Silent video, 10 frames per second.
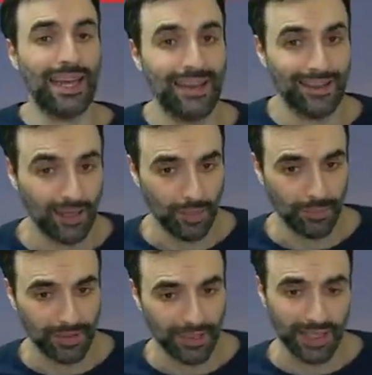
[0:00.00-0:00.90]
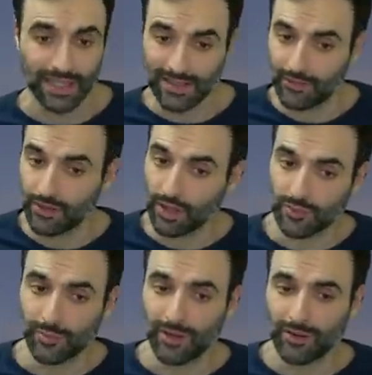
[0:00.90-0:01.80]
and up.
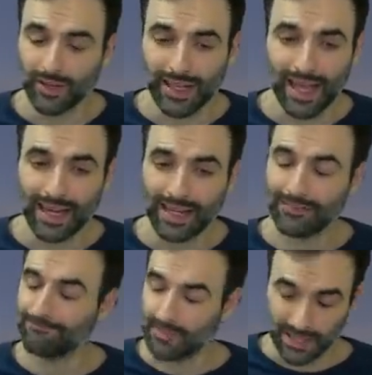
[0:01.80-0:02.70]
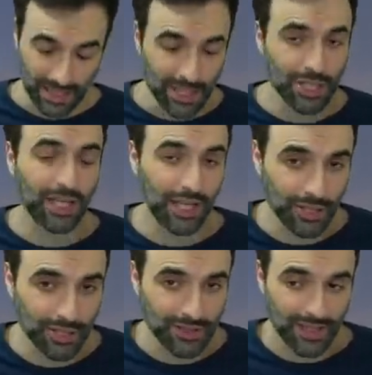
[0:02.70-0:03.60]
$87 a barrel,
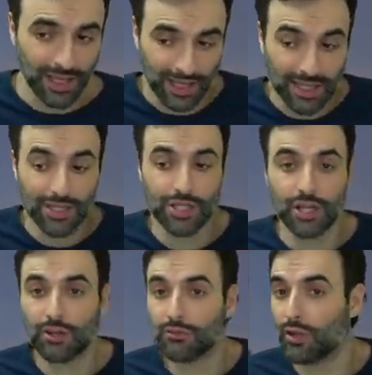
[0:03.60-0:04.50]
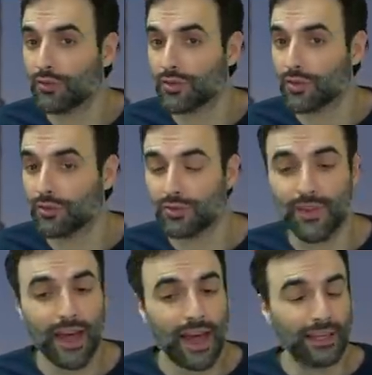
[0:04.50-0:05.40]
inching closer to
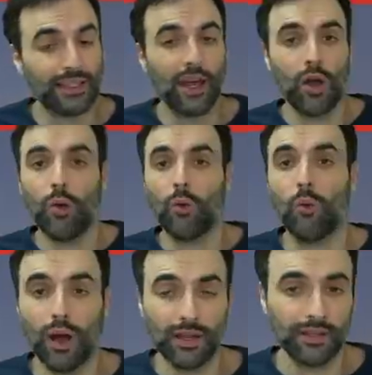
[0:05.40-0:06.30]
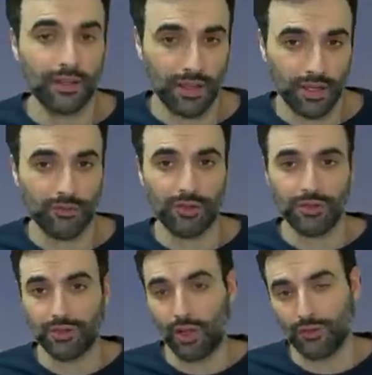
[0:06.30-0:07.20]
that
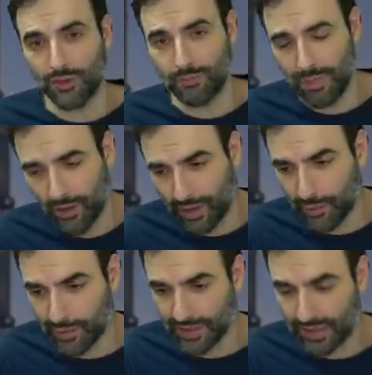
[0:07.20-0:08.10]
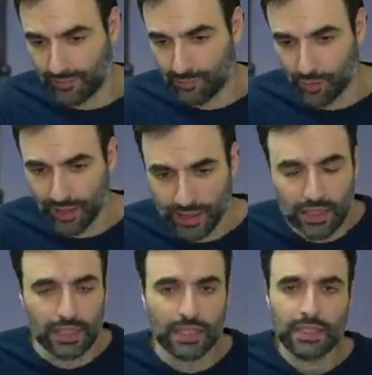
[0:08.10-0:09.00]
$100 a barrel. I was
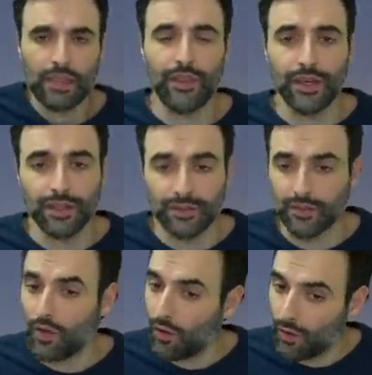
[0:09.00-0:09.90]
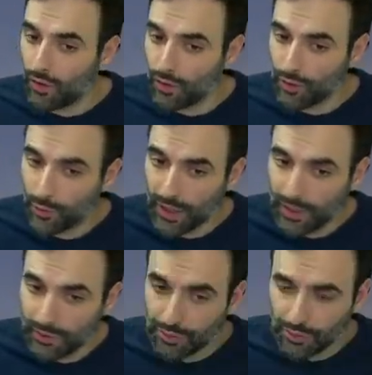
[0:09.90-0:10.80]
covering this all the
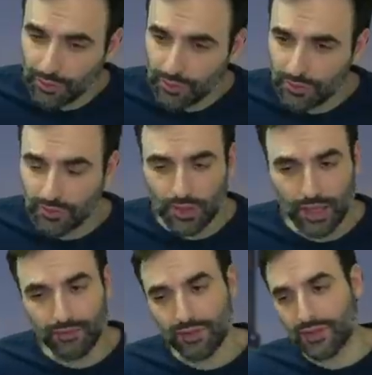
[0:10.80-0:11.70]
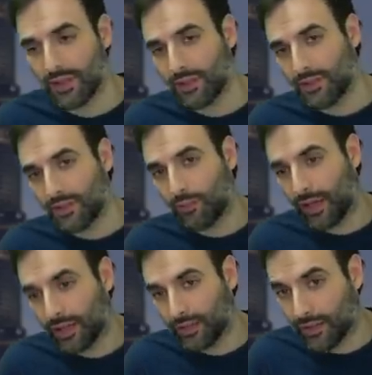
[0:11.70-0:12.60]
way through ever since it
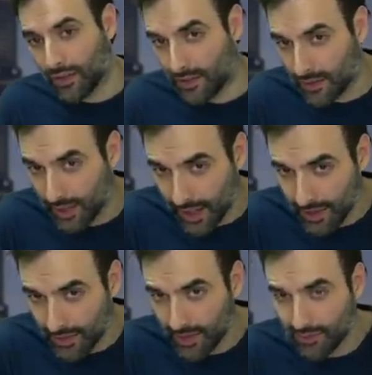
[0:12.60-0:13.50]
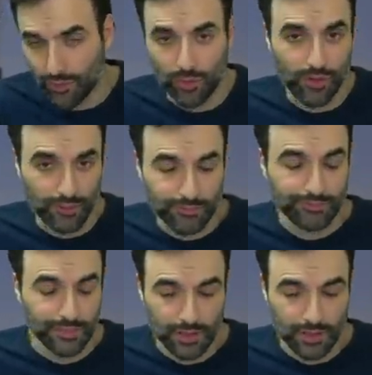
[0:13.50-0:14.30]
went into the negative or